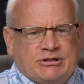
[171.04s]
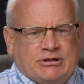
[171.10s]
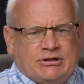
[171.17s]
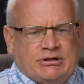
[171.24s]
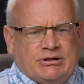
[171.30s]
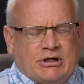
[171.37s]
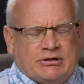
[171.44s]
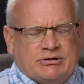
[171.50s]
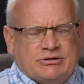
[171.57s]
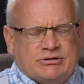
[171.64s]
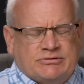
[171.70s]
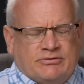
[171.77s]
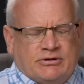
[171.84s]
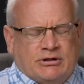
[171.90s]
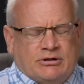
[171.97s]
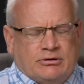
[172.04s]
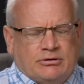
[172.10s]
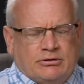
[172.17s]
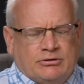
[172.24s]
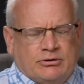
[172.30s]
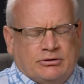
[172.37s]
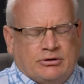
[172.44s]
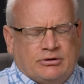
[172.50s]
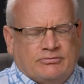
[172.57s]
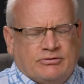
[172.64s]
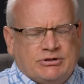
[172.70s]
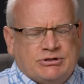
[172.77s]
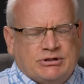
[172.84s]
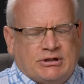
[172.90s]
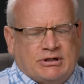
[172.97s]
and Doctor Savelle, during the convention,